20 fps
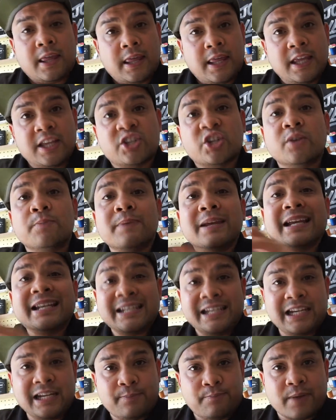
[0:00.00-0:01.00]
it should be a
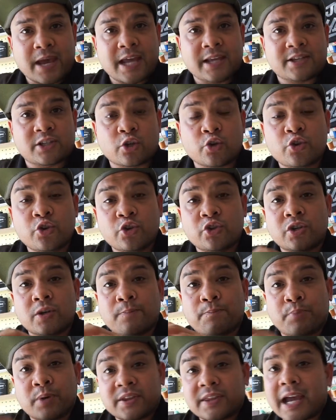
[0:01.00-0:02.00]
need based. So you
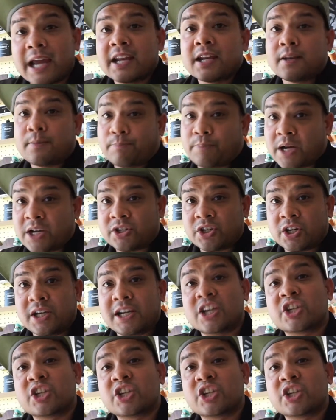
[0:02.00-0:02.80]
should put that in the budget.